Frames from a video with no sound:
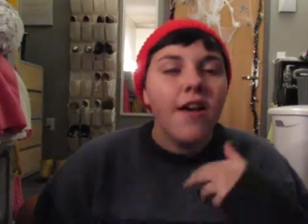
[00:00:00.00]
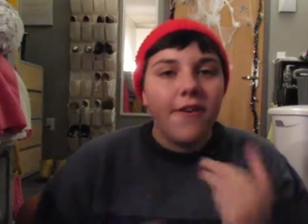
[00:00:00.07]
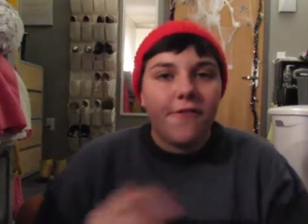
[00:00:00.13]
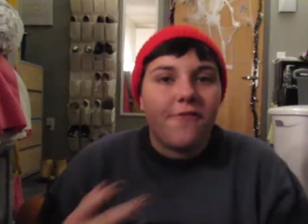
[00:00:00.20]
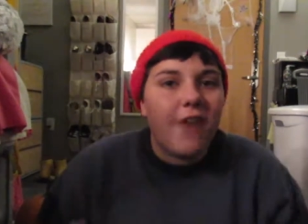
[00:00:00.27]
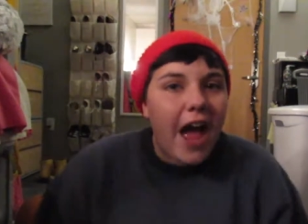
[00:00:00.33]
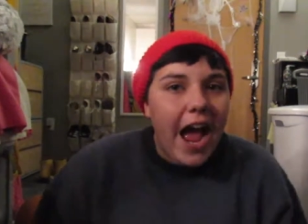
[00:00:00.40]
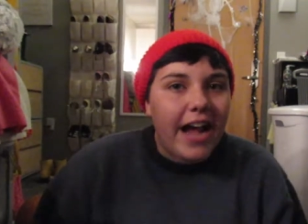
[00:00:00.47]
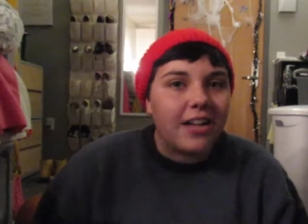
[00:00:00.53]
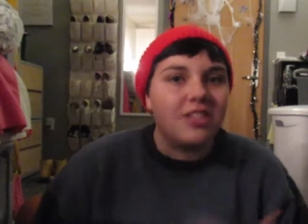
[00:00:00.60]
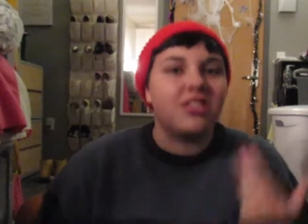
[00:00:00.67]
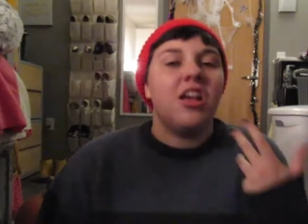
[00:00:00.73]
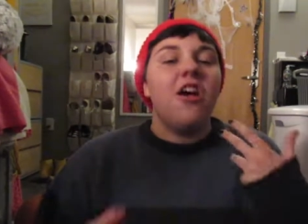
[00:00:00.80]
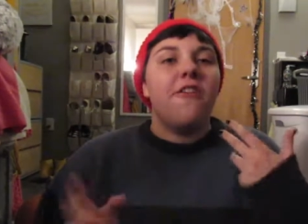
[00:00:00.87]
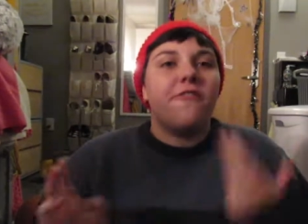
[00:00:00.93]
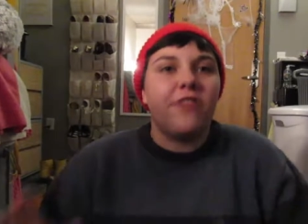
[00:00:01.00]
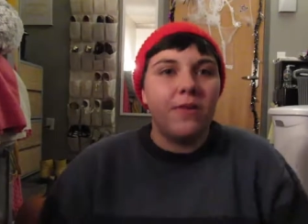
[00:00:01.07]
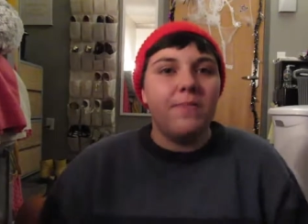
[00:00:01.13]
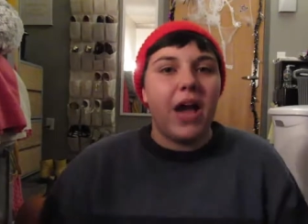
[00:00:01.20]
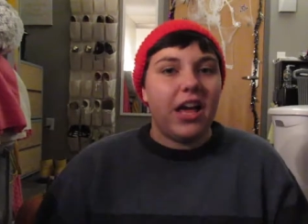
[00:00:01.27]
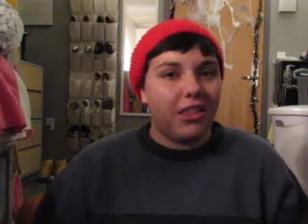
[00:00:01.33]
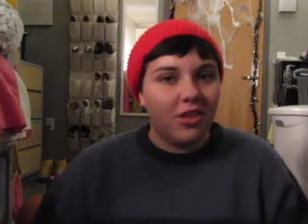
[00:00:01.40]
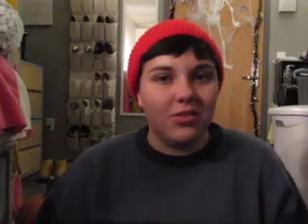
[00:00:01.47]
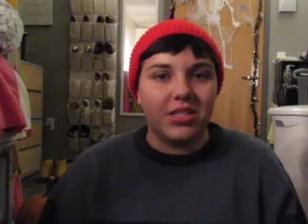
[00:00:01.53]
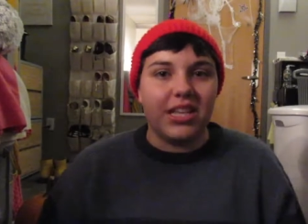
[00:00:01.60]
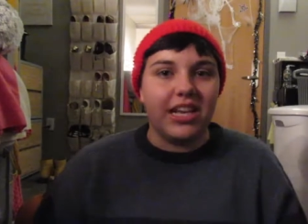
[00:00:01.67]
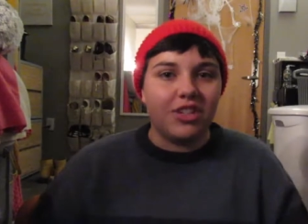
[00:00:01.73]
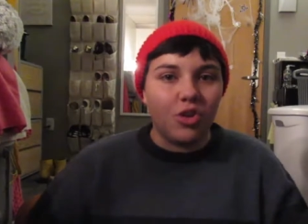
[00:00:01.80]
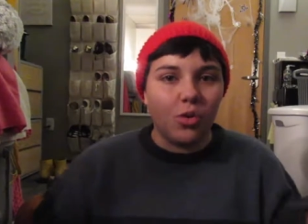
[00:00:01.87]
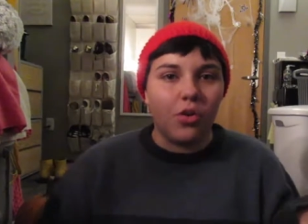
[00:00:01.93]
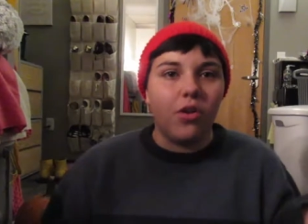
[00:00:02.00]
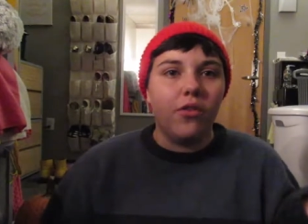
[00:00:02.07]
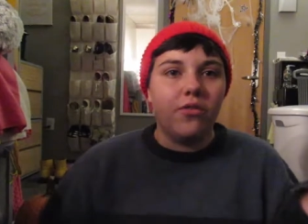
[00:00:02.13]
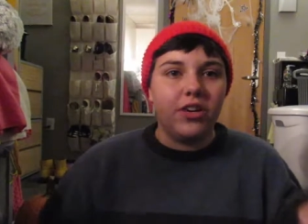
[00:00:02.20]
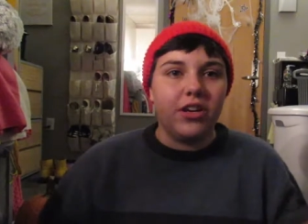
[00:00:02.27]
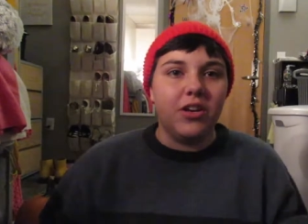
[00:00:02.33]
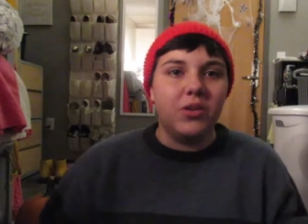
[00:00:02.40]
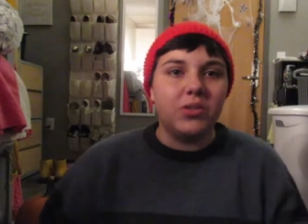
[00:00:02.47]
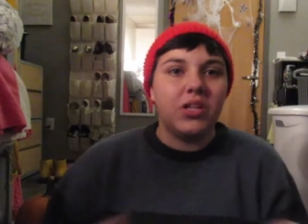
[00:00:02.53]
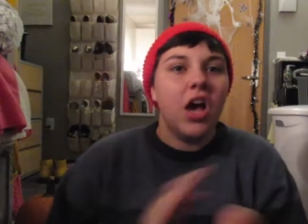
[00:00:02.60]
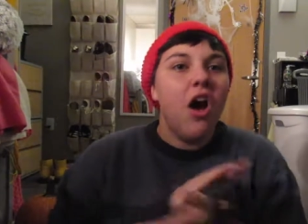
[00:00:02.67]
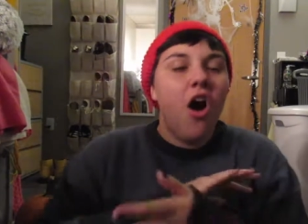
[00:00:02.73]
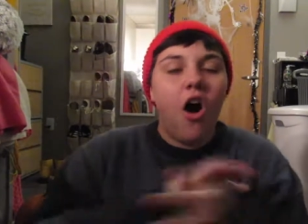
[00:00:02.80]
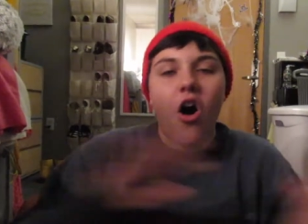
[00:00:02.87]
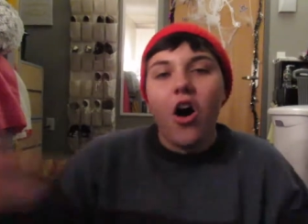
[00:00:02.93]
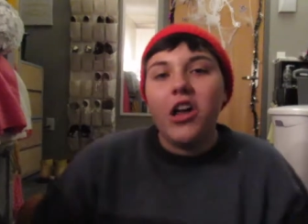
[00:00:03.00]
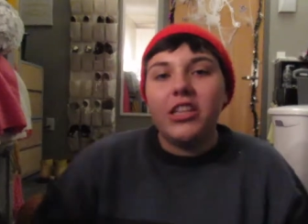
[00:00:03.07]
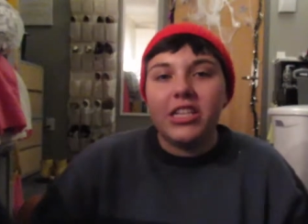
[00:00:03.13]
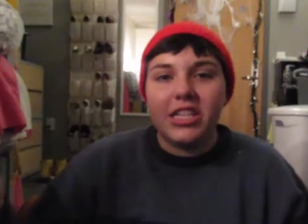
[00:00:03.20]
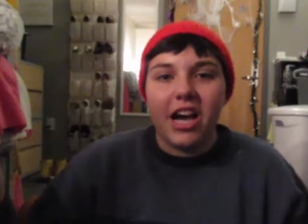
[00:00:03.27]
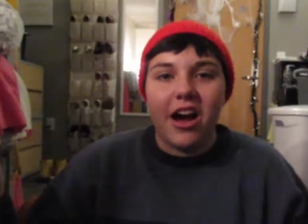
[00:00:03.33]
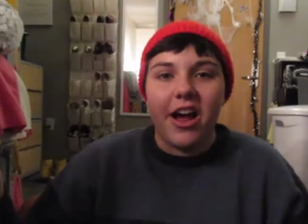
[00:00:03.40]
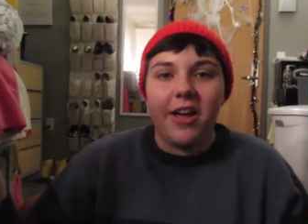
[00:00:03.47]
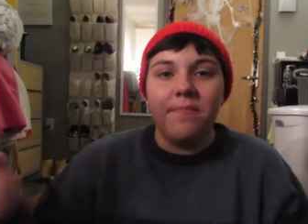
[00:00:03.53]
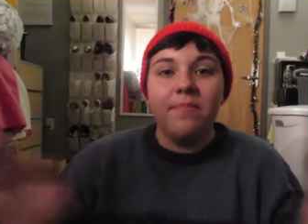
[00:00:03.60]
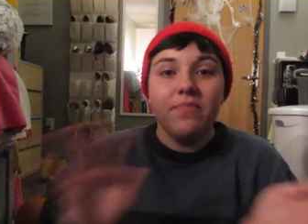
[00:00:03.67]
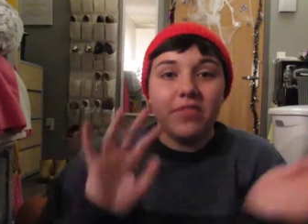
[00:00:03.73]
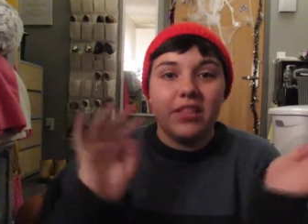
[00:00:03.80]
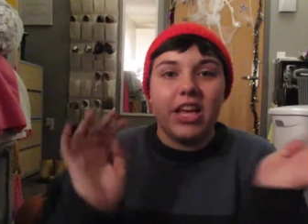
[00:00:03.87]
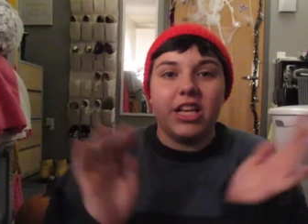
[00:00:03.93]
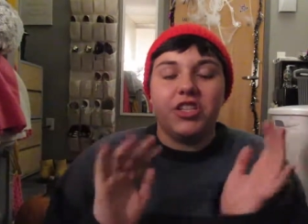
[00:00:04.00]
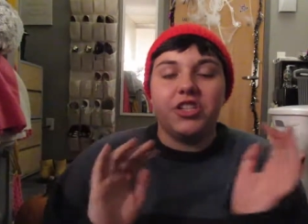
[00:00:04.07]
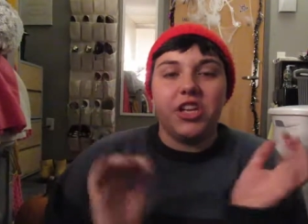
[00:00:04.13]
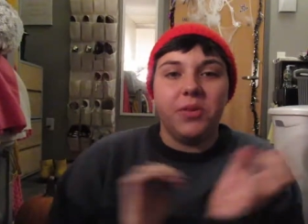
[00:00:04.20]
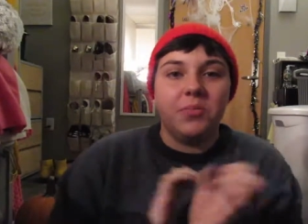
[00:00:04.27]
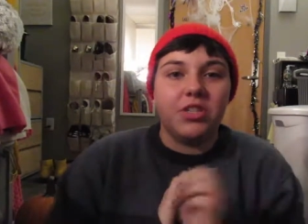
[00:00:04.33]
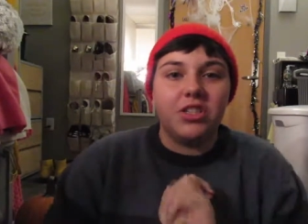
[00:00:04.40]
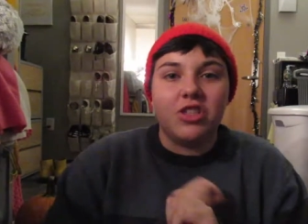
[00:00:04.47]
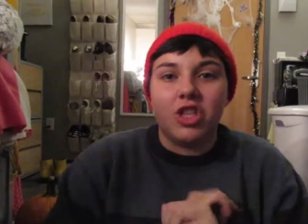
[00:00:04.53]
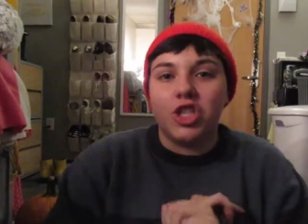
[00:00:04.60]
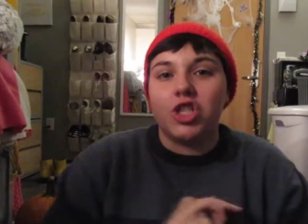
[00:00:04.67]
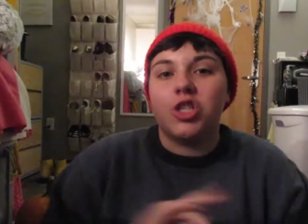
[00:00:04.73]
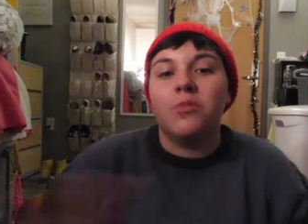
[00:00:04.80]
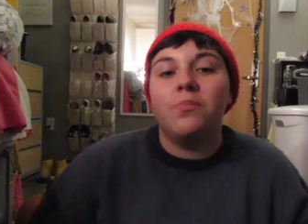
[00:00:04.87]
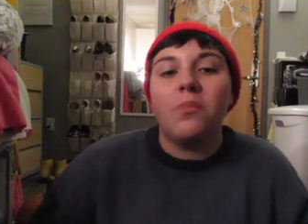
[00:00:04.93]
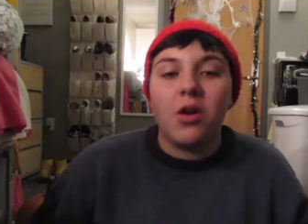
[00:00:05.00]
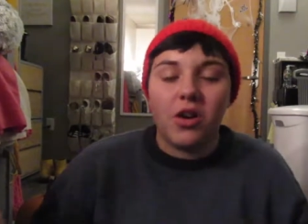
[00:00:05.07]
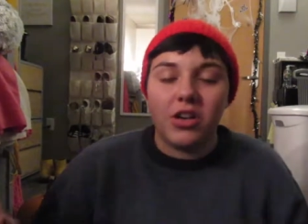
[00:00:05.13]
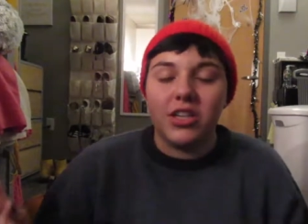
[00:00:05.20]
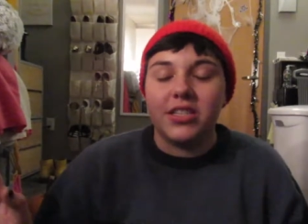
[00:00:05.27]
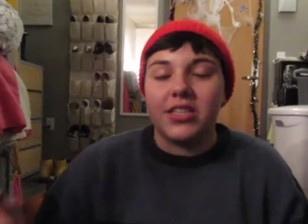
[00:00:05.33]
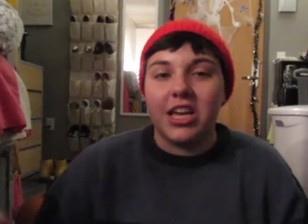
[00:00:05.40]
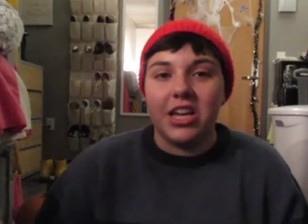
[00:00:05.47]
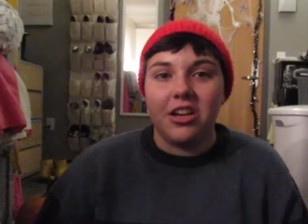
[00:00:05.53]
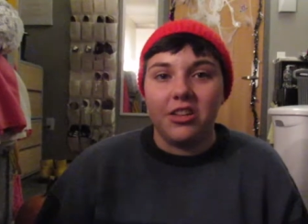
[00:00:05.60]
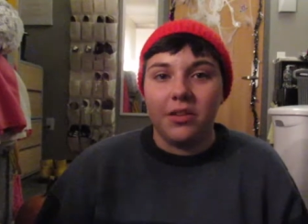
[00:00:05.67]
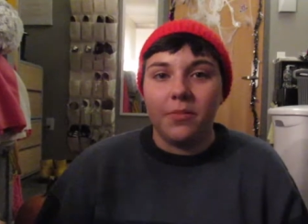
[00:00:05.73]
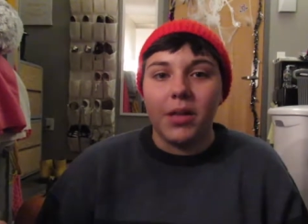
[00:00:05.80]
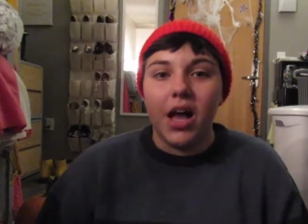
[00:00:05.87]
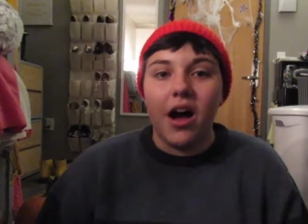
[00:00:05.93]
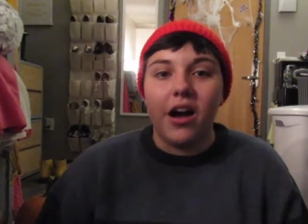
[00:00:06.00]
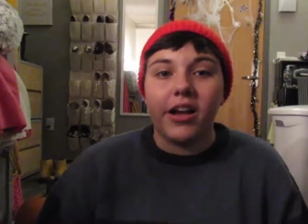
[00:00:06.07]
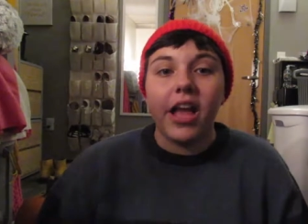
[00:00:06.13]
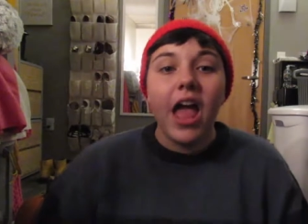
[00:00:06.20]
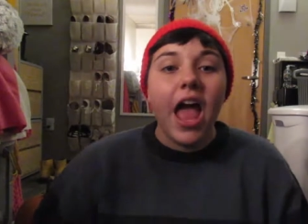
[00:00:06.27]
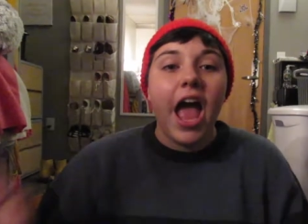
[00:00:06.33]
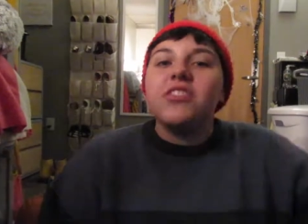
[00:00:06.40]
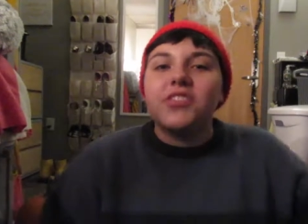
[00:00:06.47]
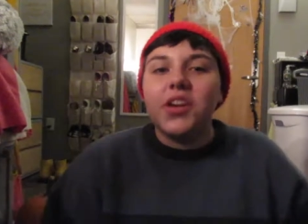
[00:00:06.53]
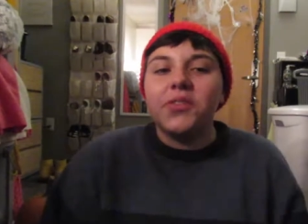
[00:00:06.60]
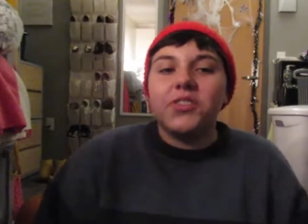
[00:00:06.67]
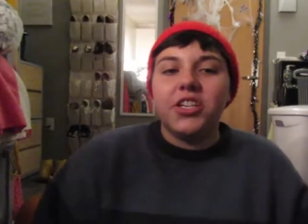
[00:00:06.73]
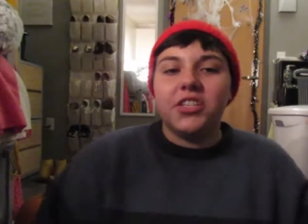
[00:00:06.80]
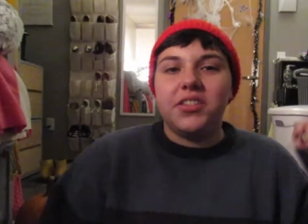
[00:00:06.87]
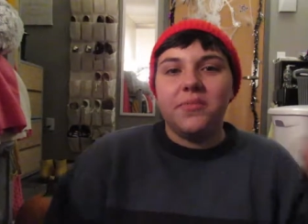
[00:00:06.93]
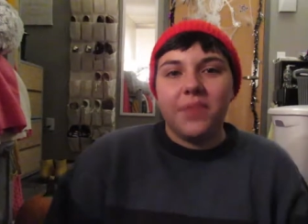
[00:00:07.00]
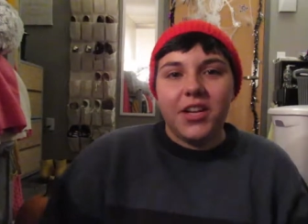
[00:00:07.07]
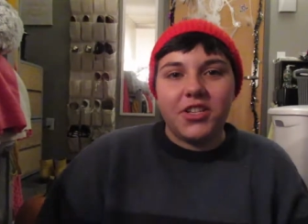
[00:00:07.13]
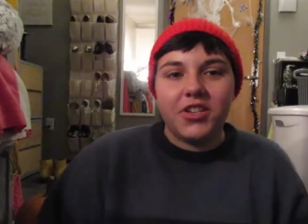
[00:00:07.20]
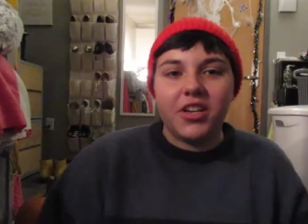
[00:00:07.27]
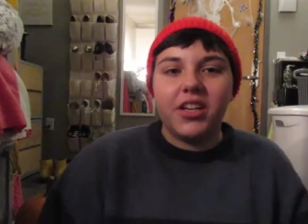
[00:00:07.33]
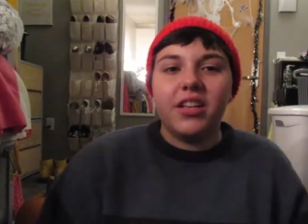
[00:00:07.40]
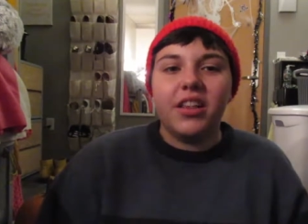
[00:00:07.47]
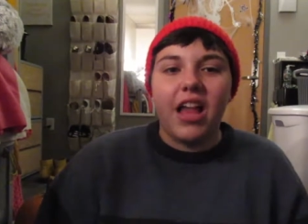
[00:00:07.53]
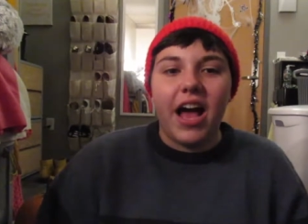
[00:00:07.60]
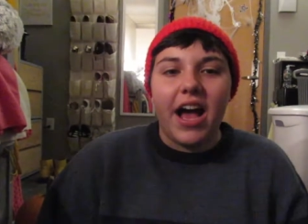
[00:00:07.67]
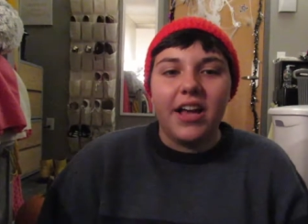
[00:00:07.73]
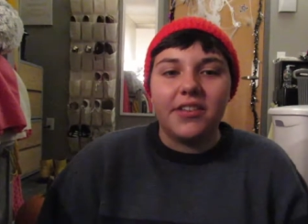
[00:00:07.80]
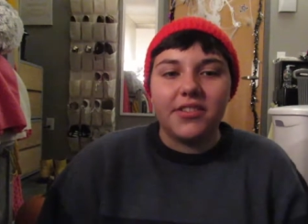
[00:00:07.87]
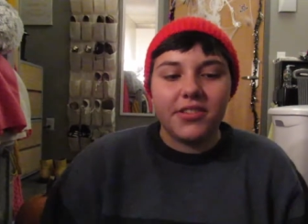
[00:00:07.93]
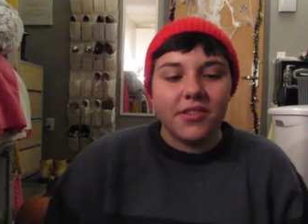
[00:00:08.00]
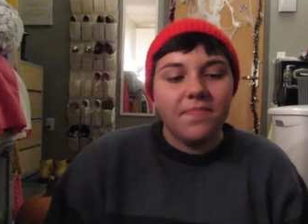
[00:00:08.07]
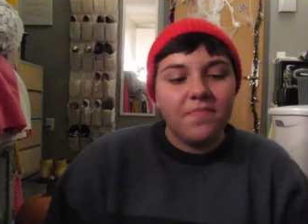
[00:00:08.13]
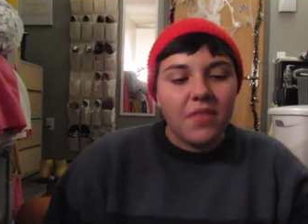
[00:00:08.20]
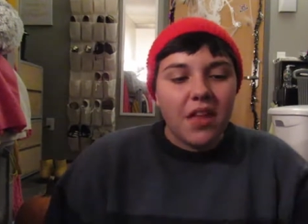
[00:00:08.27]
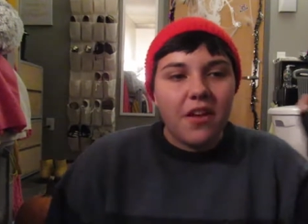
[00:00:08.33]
facts from Matthew Santoro videos all the time. Like she was the smartest kid on the block. So she's in my trig class.